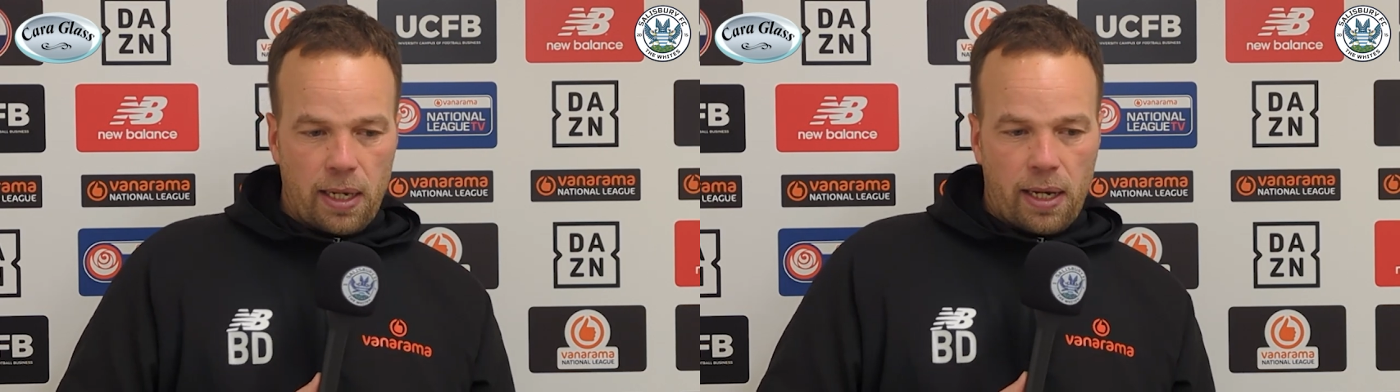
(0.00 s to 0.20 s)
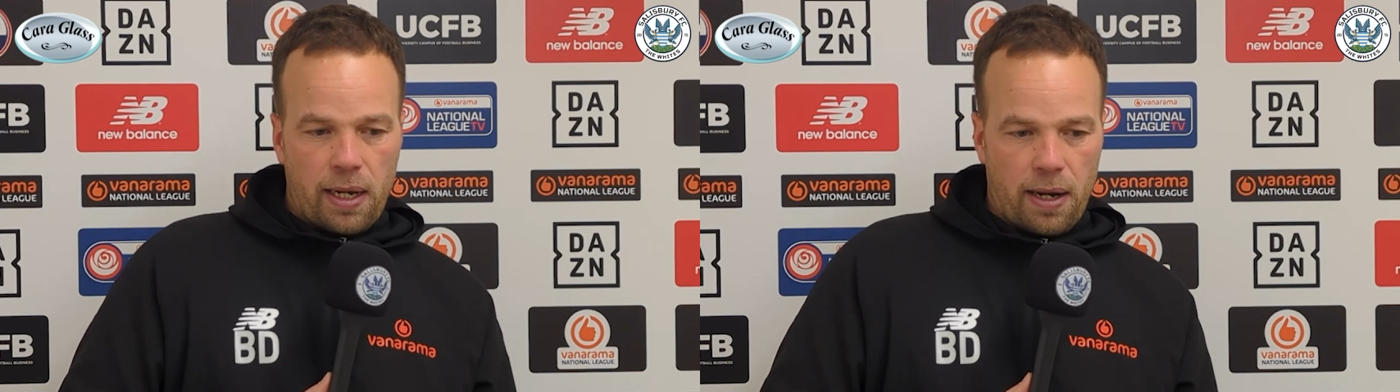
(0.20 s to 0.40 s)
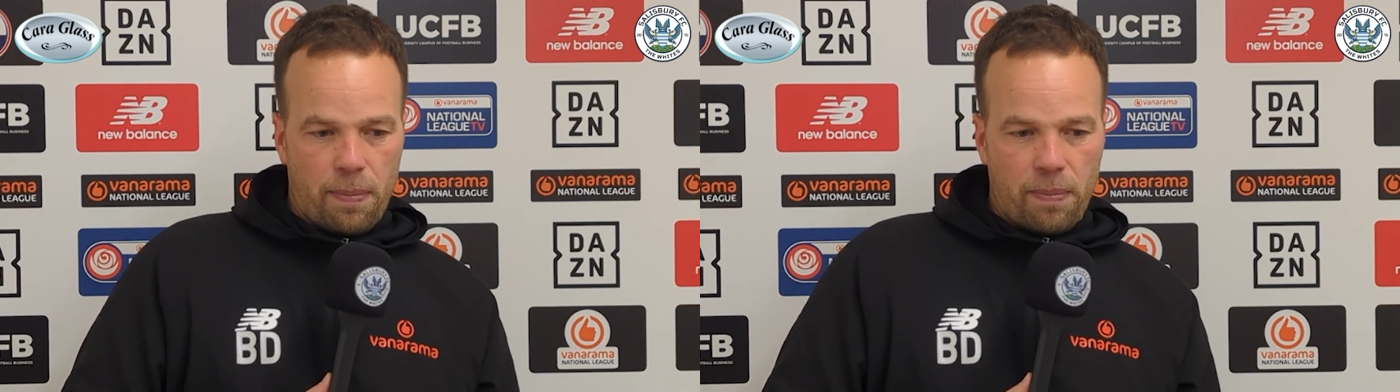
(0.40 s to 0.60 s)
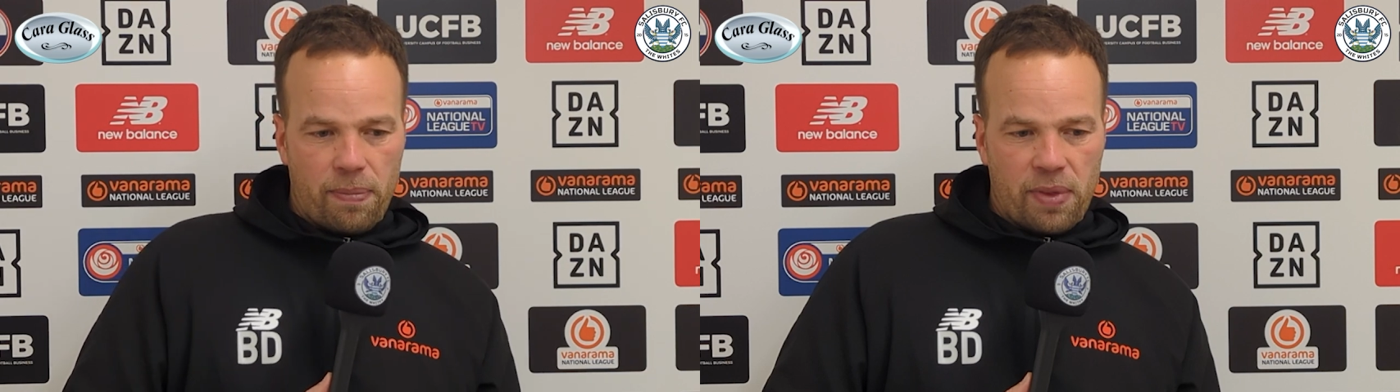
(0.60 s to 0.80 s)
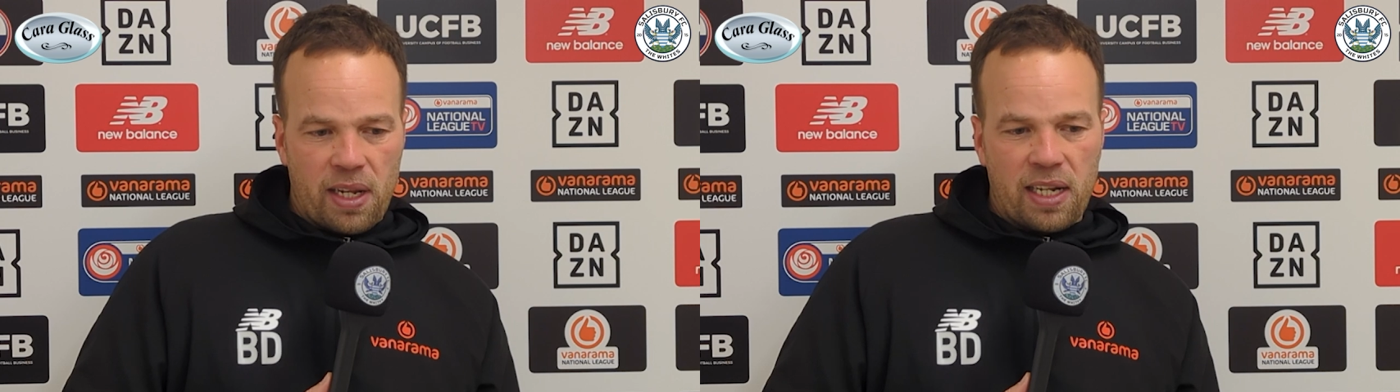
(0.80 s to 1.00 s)

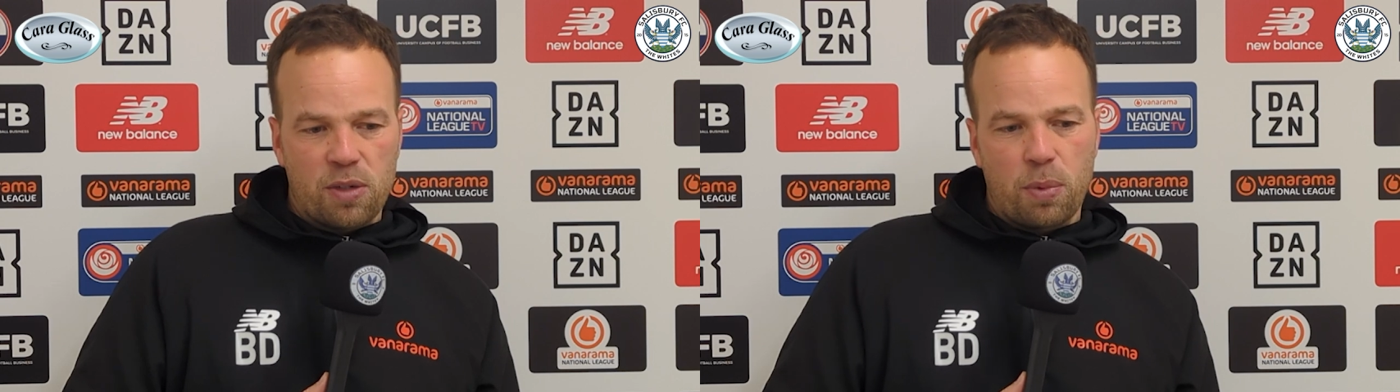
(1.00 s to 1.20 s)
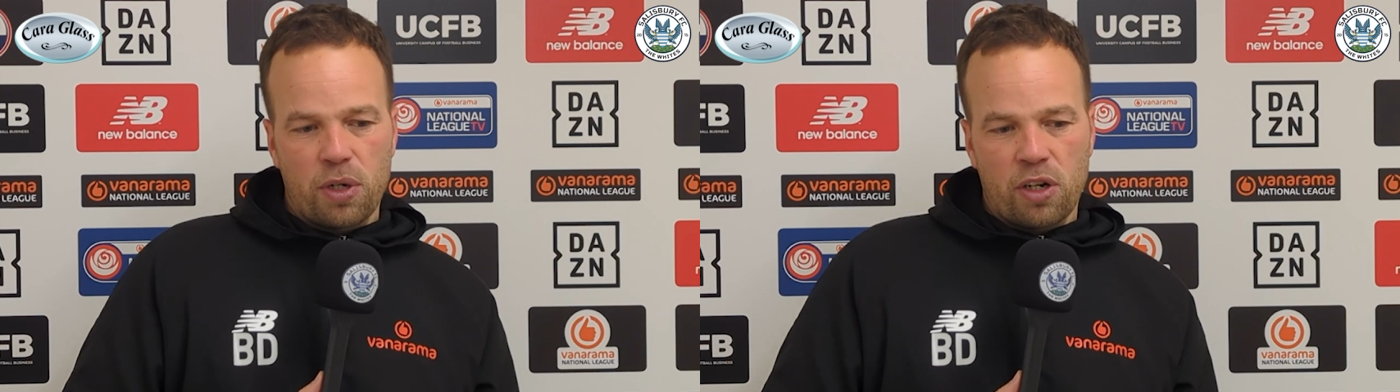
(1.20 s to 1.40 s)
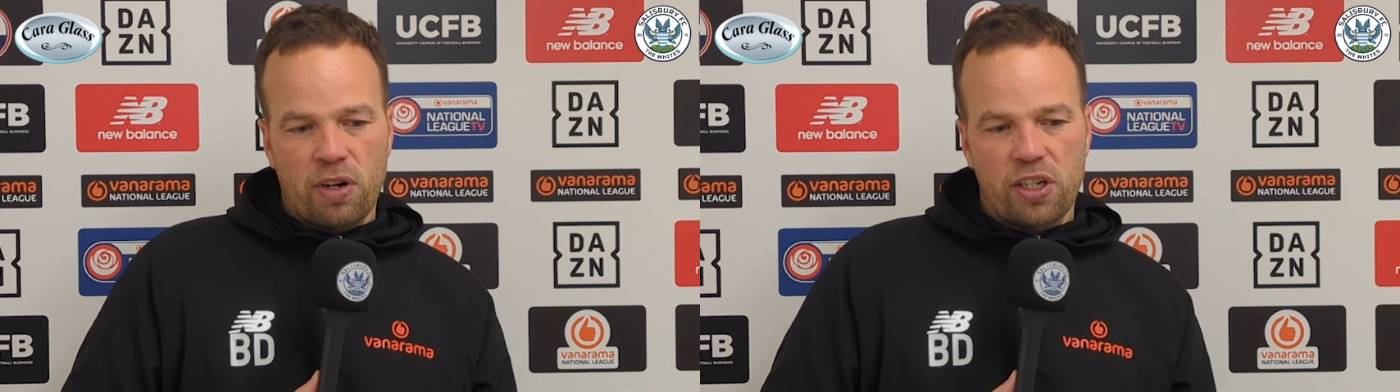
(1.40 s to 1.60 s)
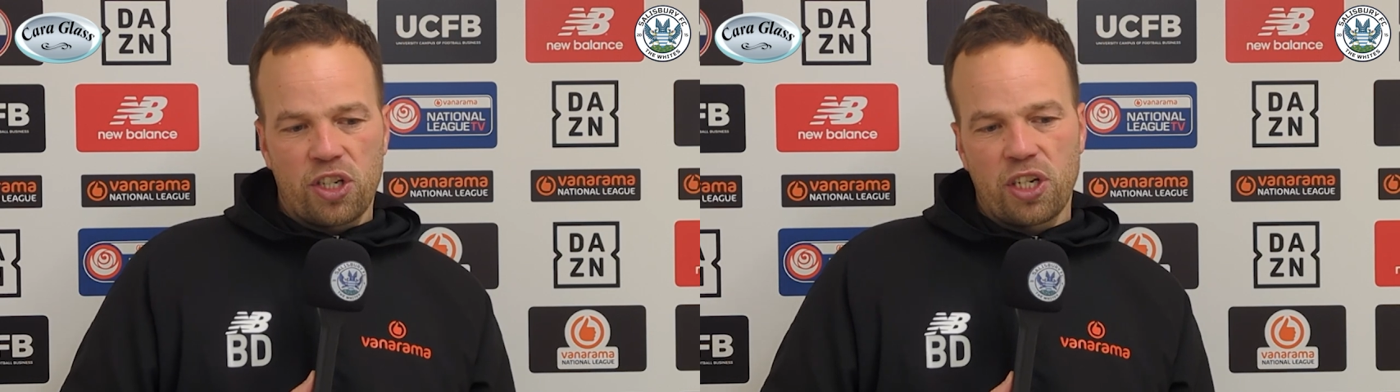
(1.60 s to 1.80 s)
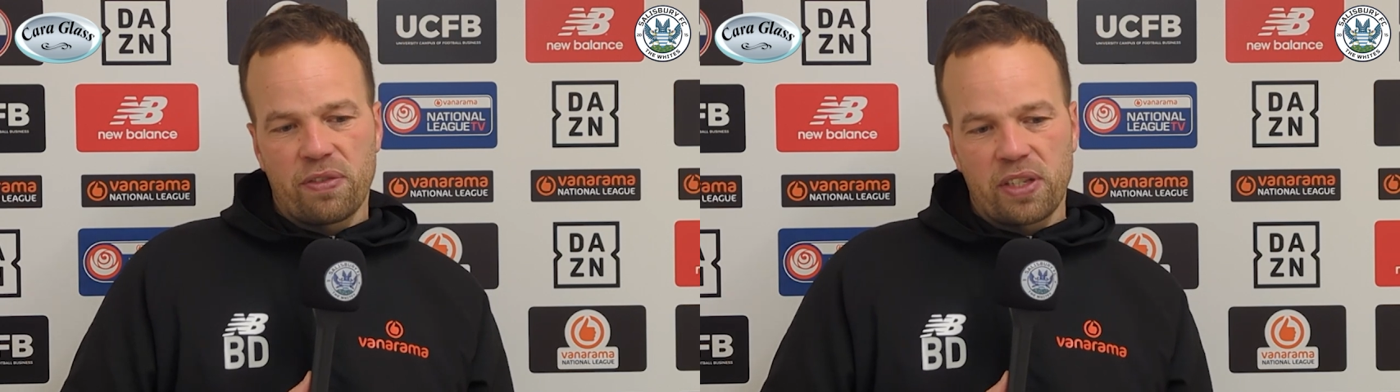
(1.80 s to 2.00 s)
The lads put in a great
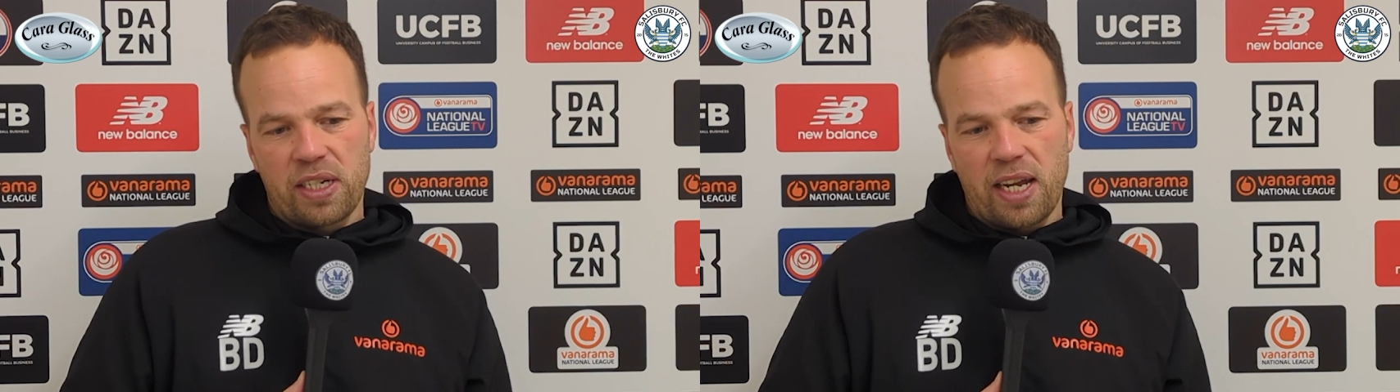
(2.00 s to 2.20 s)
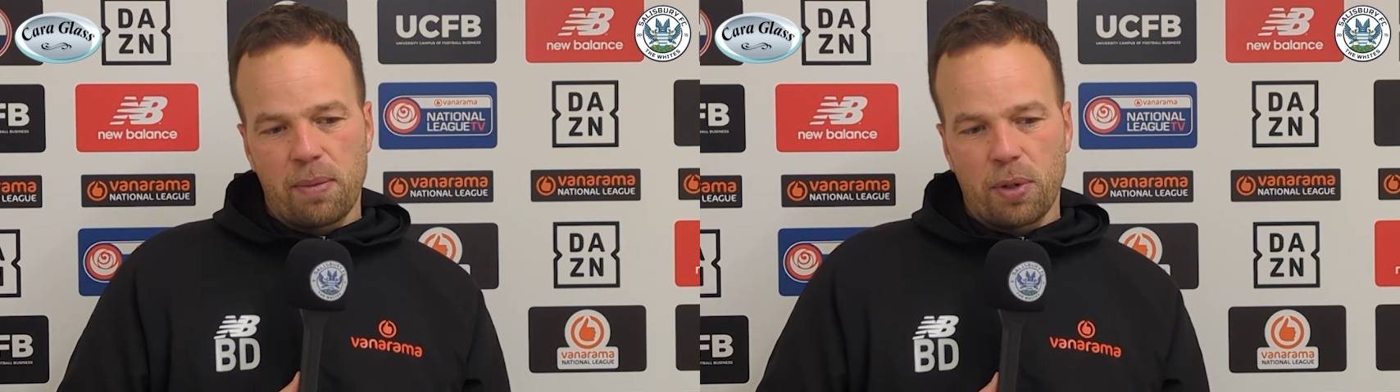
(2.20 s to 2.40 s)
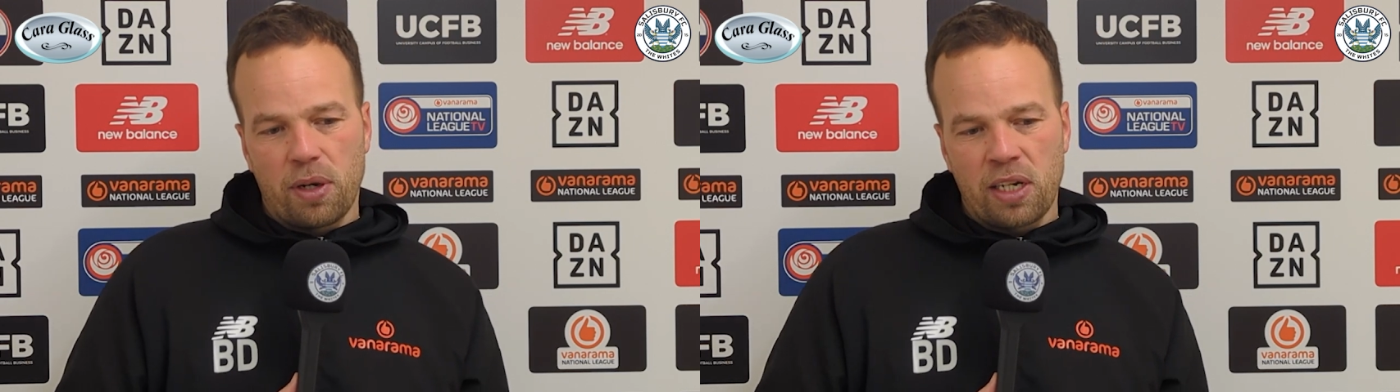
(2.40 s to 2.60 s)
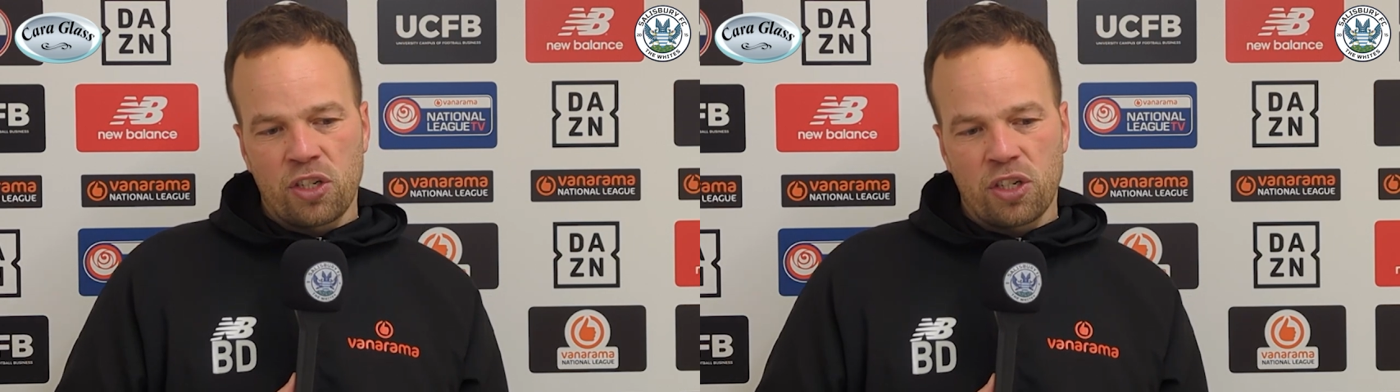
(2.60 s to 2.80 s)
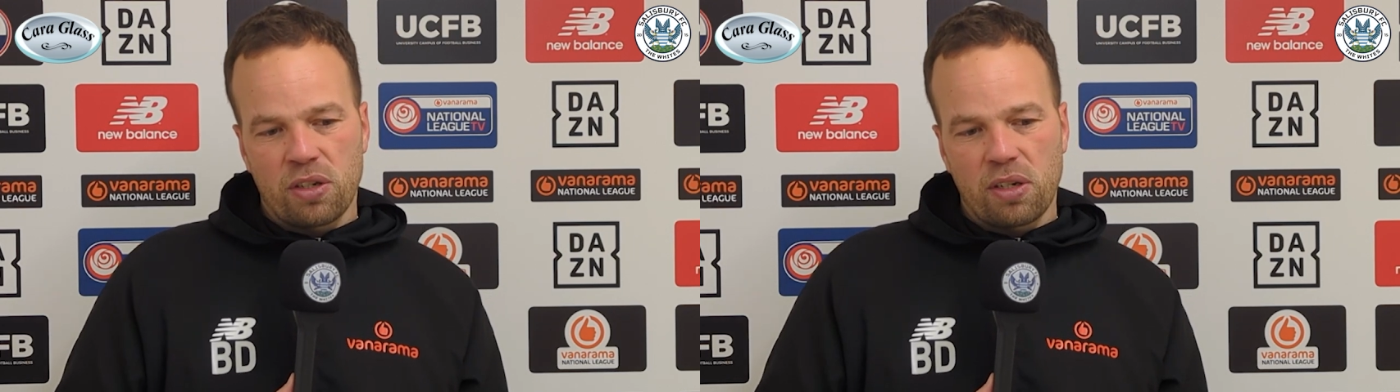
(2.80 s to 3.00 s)
shift today, but I
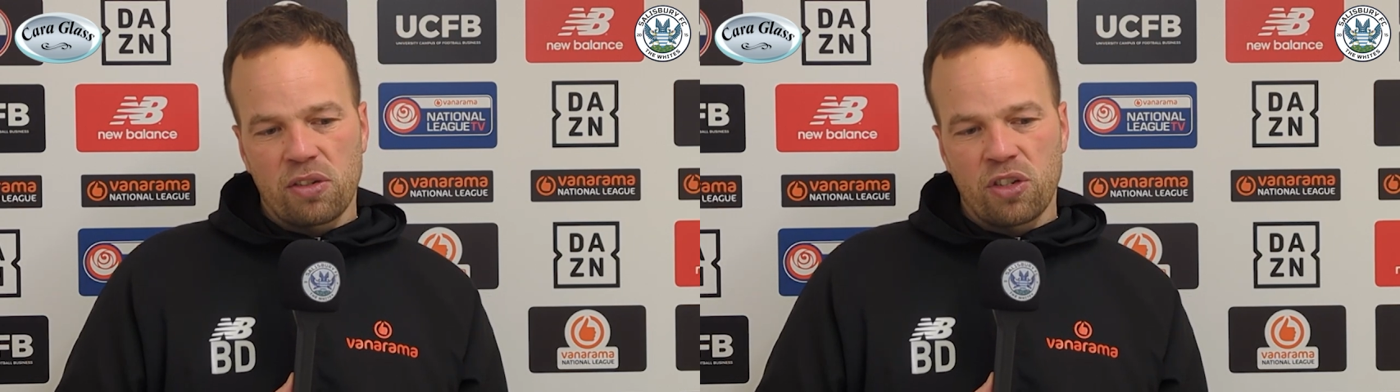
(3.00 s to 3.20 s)
just